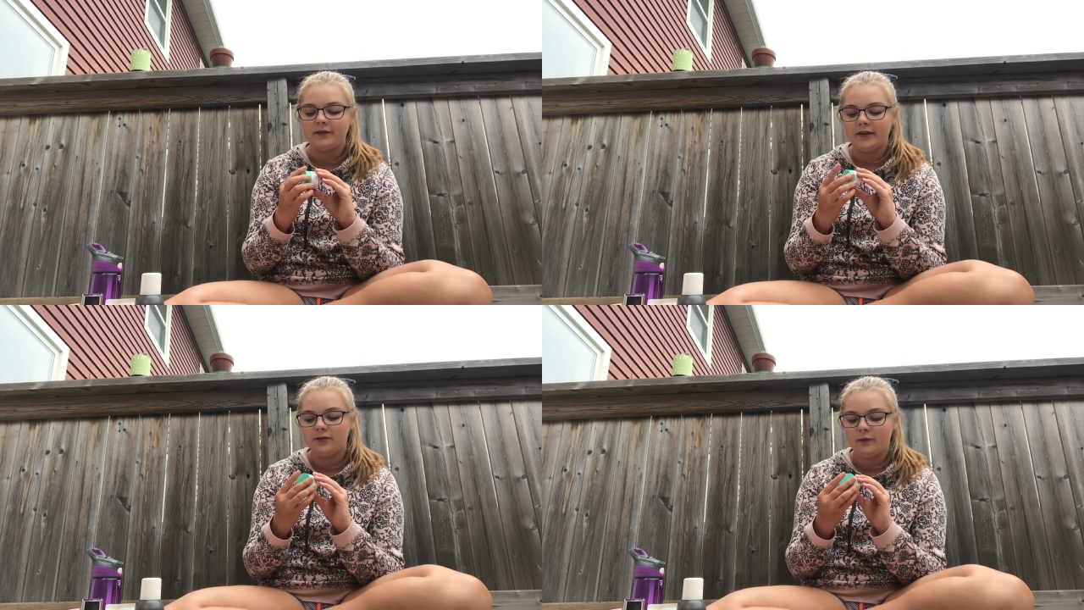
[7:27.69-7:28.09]

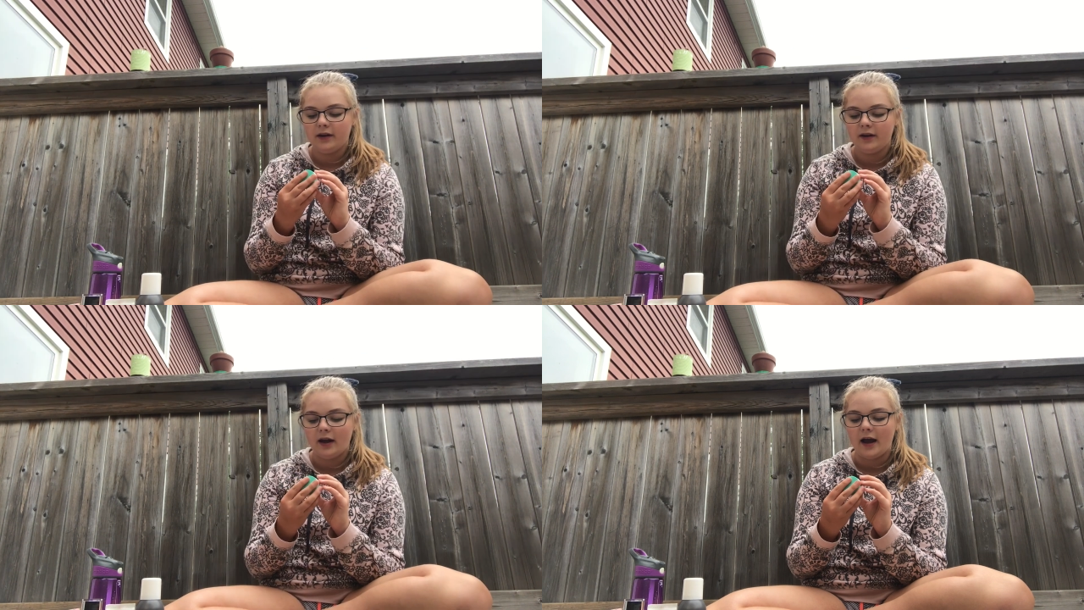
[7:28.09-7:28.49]
This
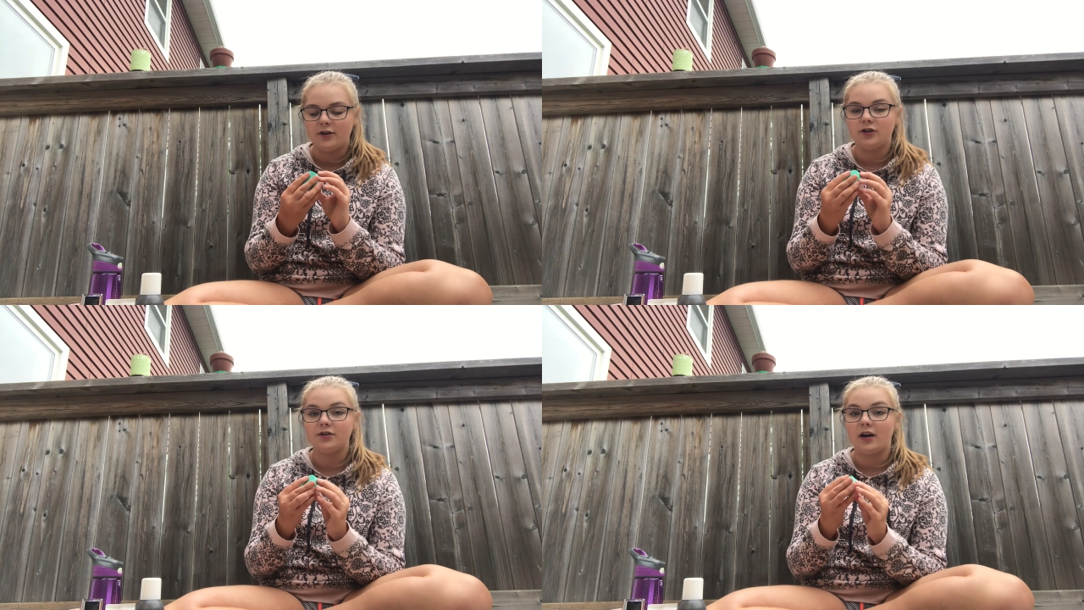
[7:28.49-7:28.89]
one, I
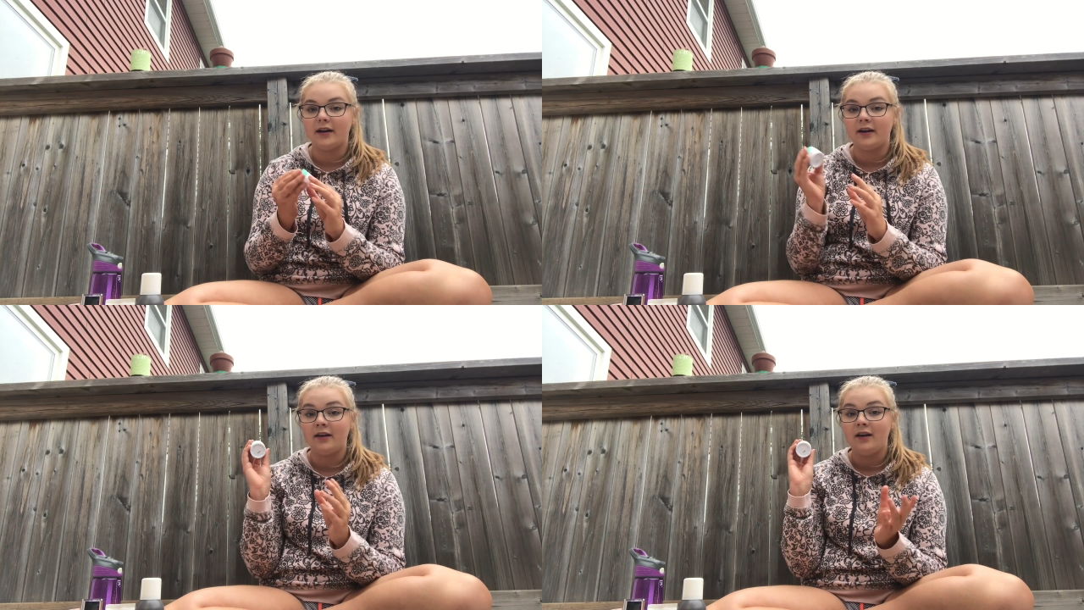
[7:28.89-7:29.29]
just
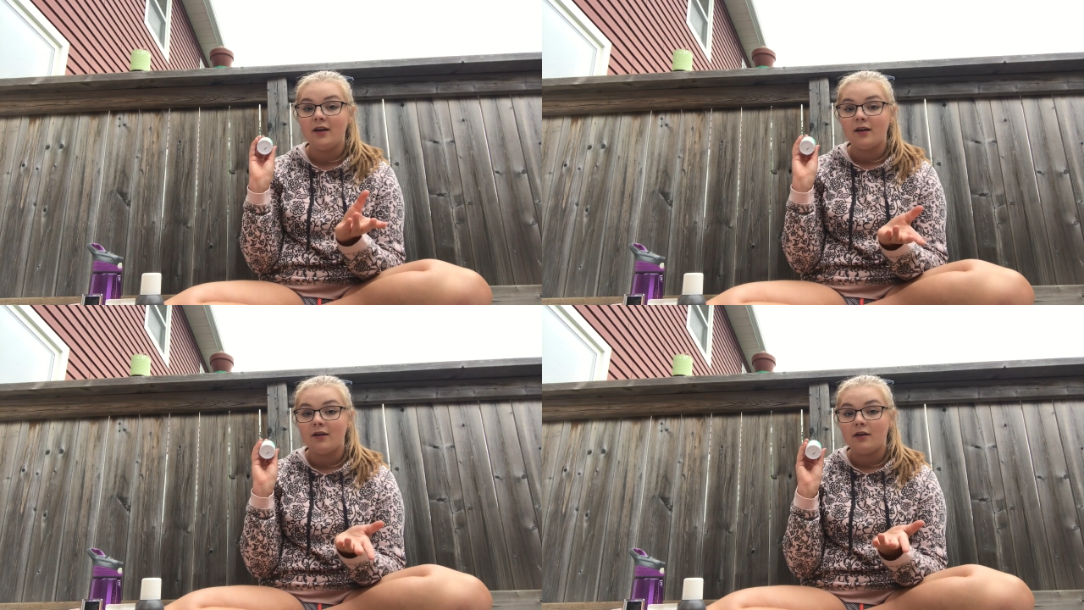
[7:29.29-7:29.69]
got it
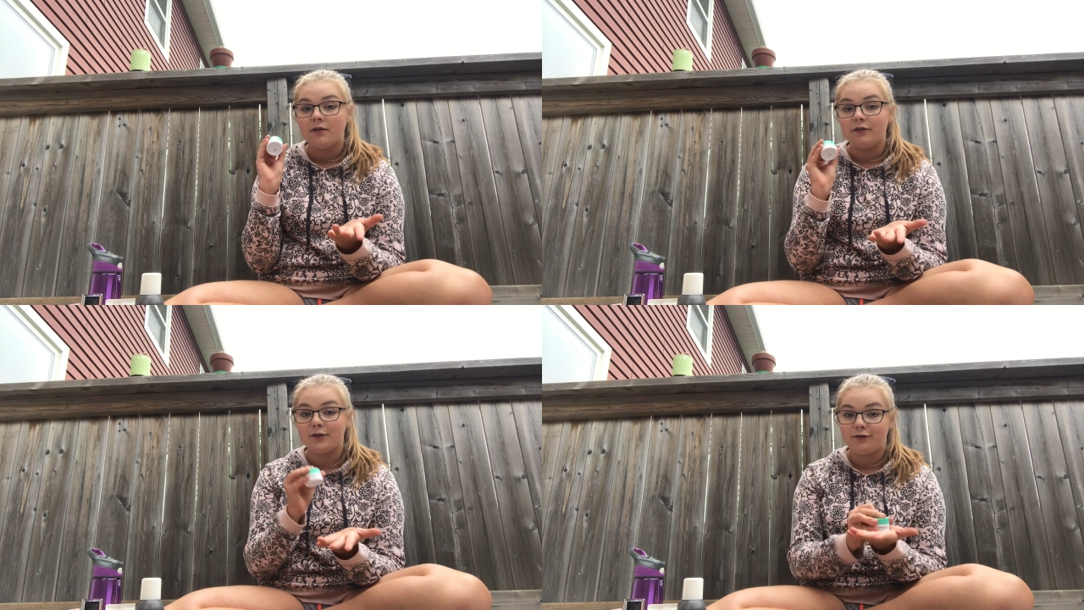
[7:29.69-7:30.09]

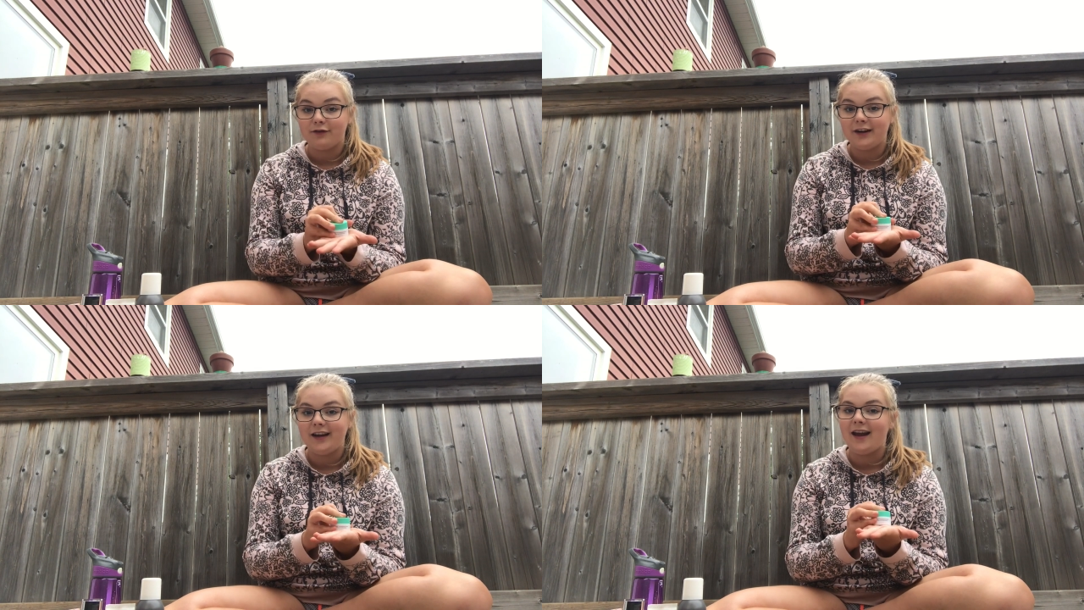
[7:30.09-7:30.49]
for
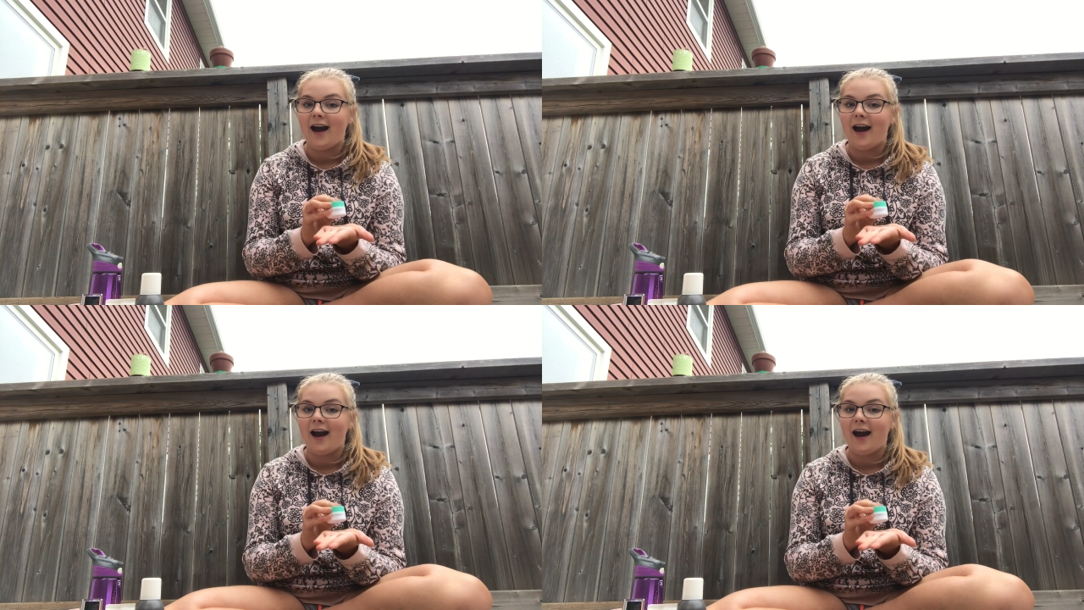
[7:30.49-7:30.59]
free.